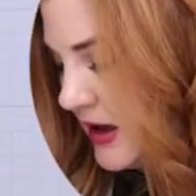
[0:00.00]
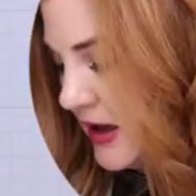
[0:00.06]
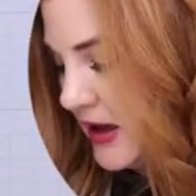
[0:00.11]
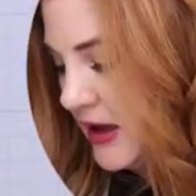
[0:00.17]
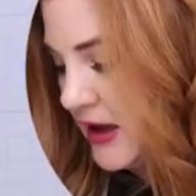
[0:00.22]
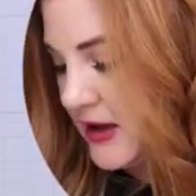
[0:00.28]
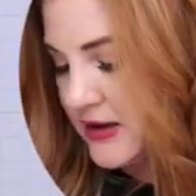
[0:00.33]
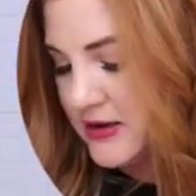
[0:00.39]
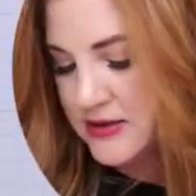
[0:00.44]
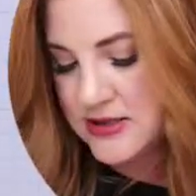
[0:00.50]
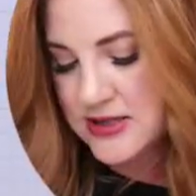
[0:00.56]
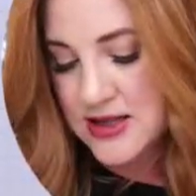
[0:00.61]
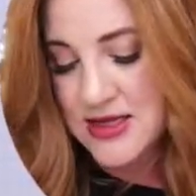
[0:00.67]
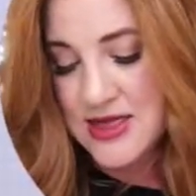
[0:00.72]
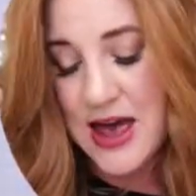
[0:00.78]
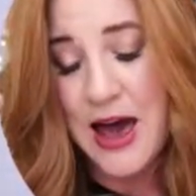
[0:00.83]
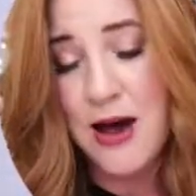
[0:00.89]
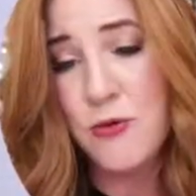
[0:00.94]
And
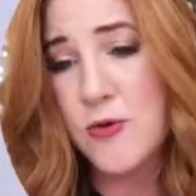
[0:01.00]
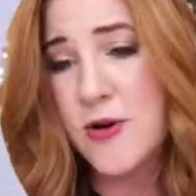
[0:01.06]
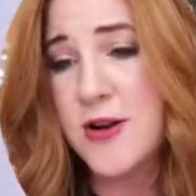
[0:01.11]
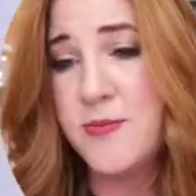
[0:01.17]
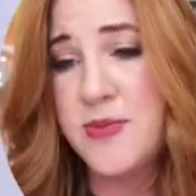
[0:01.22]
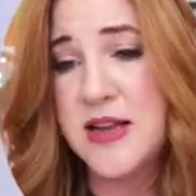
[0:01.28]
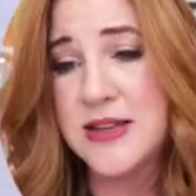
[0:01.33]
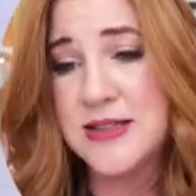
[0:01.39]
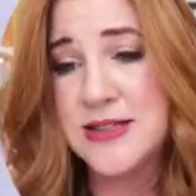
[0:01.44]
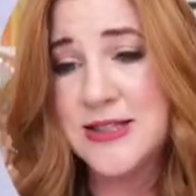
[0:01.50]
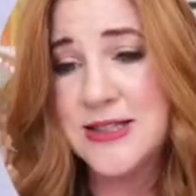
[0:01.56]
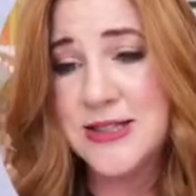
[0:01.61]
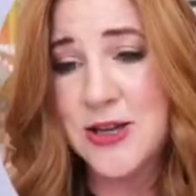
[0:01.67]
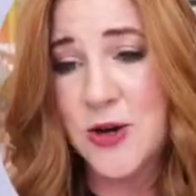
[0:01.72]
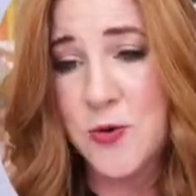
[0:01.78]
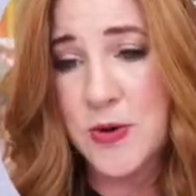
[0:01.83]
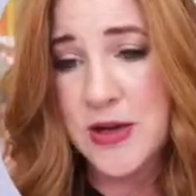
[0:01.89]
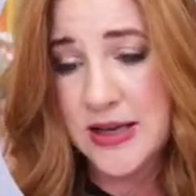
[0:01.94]
that would have been
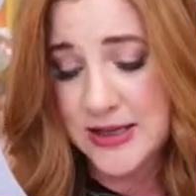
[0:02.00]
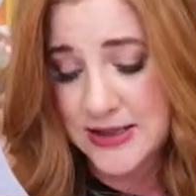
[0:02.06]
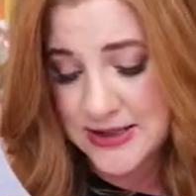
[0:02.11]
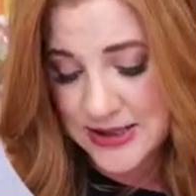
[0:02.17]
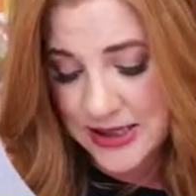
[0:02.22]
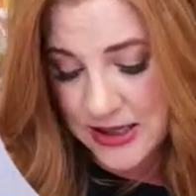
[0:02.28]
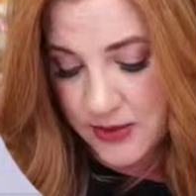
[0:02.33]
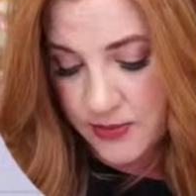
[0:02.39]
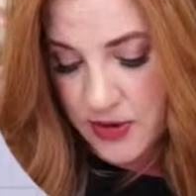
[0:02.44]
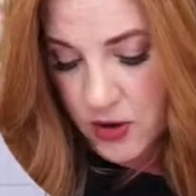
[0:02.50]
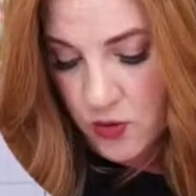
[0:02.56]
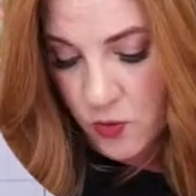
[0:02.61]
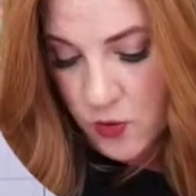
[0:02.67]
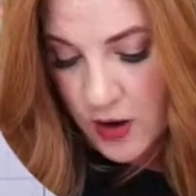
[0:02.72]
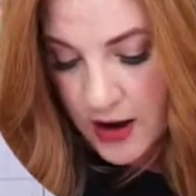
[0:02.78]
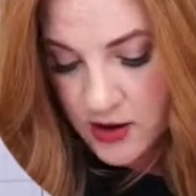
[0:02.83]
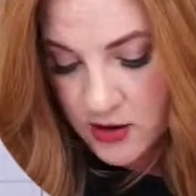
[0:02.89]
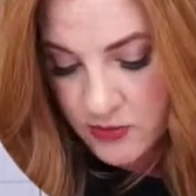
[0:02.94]
so easy, but
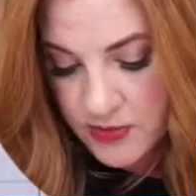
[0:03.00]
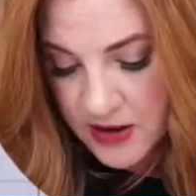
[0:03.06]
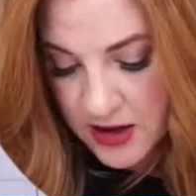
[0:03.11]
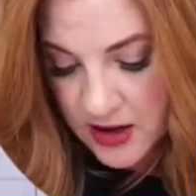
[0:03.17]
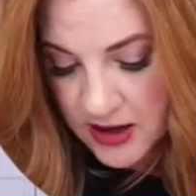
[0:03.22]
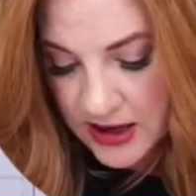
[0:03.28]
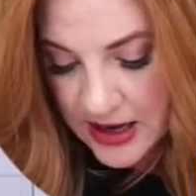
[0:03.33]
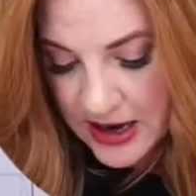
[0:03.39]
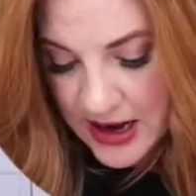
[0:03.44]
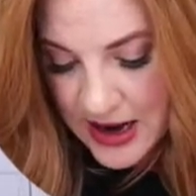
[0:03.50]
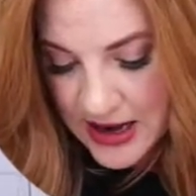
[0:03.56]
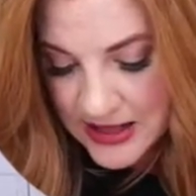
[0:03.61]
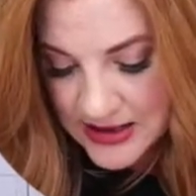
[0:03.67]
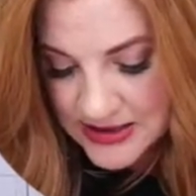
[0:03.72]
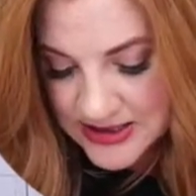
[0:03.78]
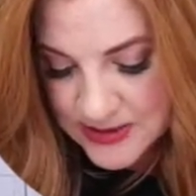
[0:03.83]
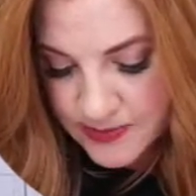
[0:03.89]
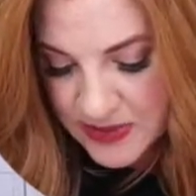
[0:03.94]
Wildberry
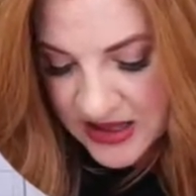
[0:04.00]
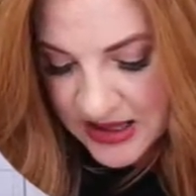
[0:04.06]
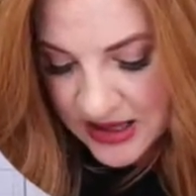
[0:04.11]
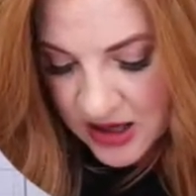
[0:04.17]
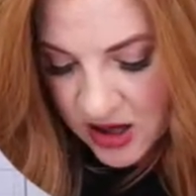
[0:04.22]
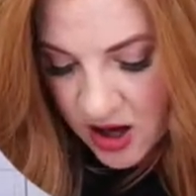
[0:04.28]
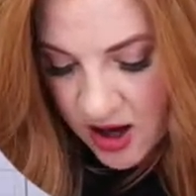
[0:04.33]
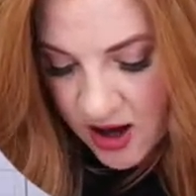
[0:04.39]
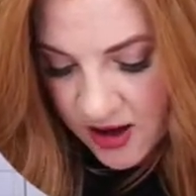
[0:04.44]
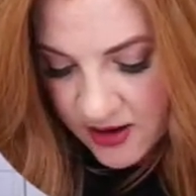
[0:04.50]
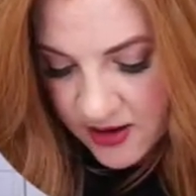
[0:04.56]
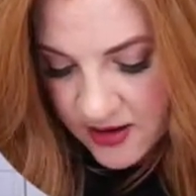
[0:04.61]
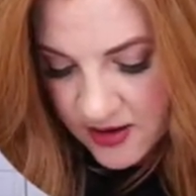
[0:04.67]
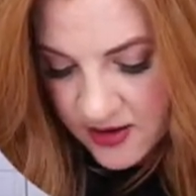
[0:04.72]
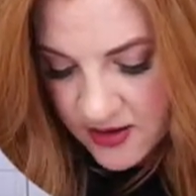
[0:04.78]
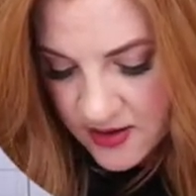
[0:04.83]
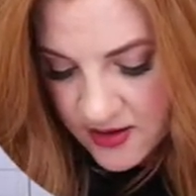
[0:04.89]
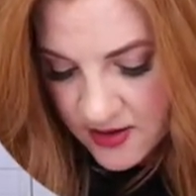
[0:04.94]
and this Peacock,
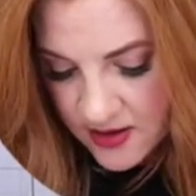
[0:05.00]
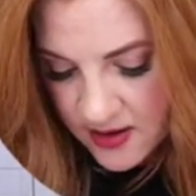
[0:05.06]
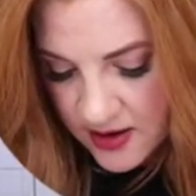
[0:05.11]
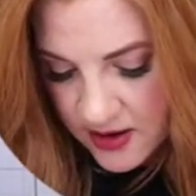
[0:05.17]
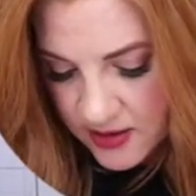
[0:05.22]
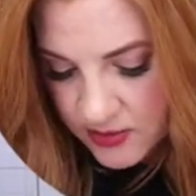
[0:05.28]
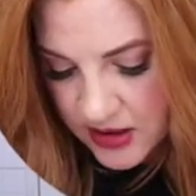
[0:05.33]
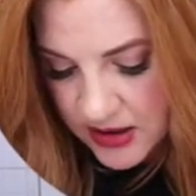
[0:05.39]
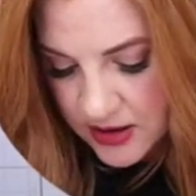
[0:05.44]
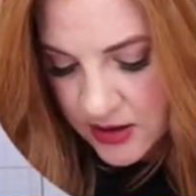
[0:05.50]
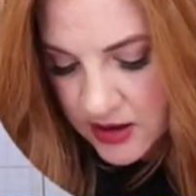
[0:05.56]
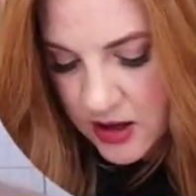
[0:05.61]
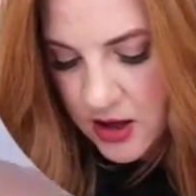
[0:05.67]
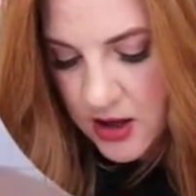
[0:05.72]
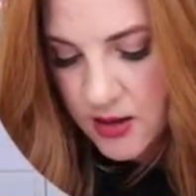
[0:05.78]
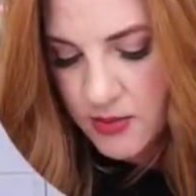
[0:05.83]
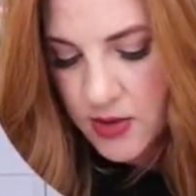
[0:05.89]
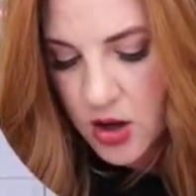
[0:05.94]
I mean,
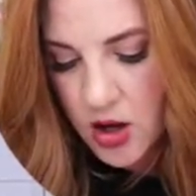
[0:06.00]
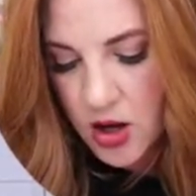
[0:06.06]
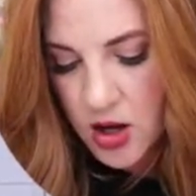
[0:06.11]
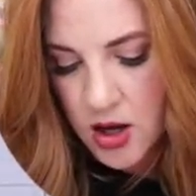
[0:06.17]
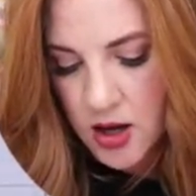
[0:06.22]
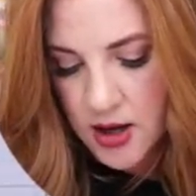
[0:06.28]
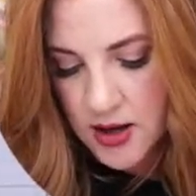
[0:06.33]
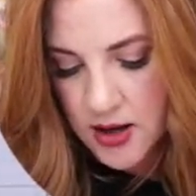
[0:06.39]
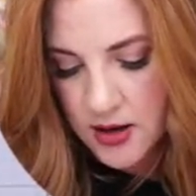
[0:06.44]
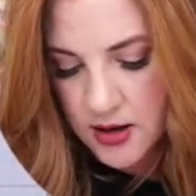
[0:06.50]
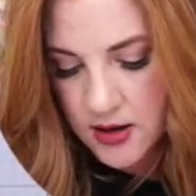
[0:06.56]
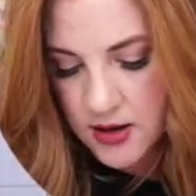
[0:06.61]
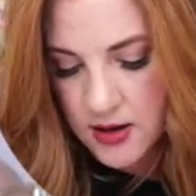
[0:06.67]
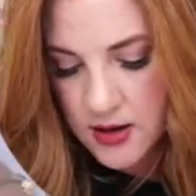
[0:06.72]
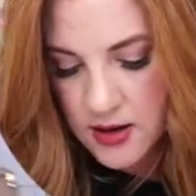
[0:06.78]
come on.